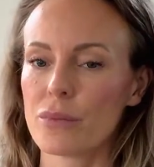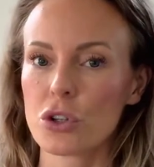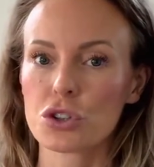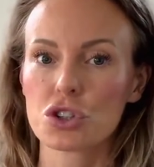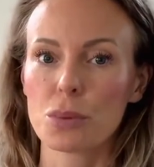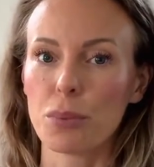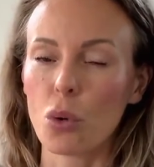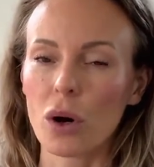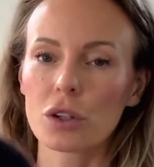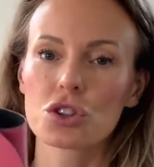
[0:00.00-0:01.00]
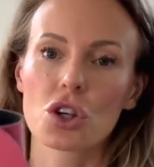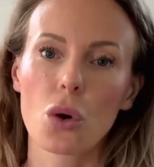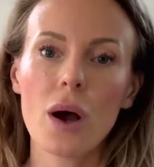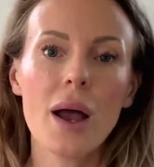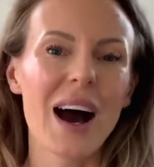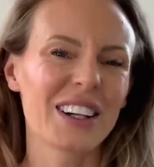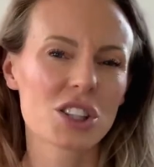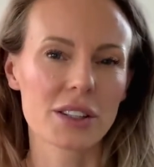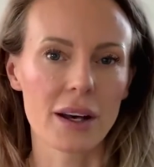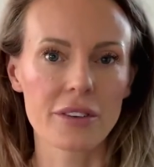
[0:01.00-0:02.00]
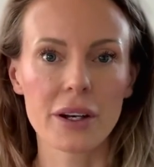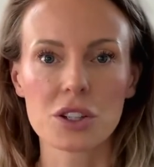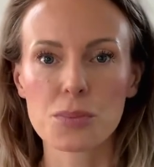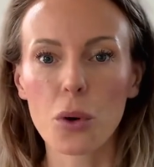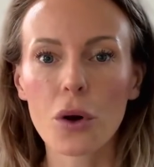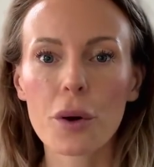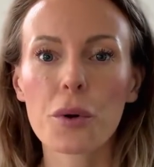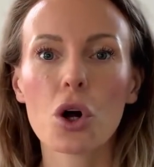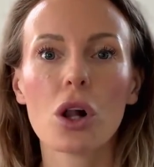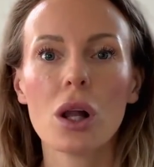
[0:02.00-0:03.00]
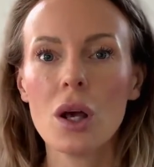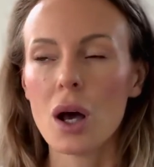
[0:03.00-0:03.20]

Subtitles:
support. So I just love it. It's portable.